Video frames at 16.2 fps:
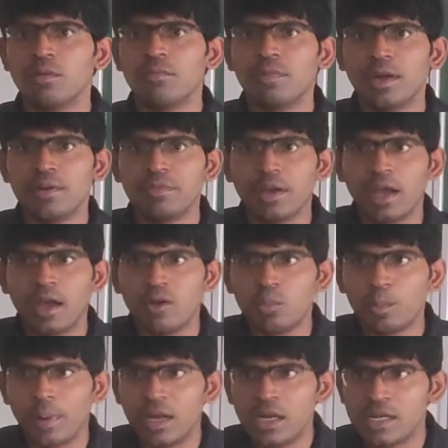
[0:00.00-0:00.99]
where we
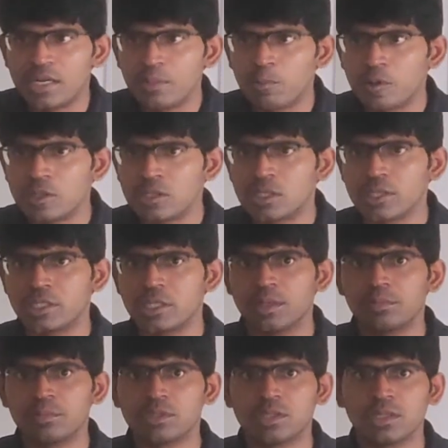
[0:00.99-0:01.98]
have multiple
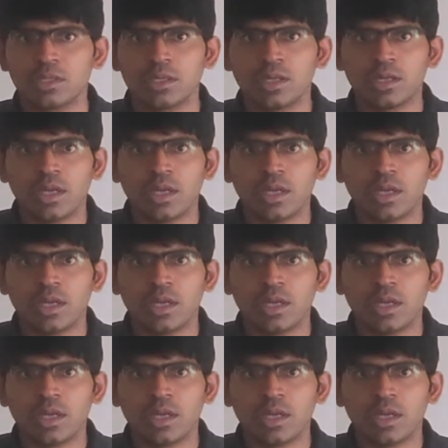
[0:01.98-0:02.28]
systems,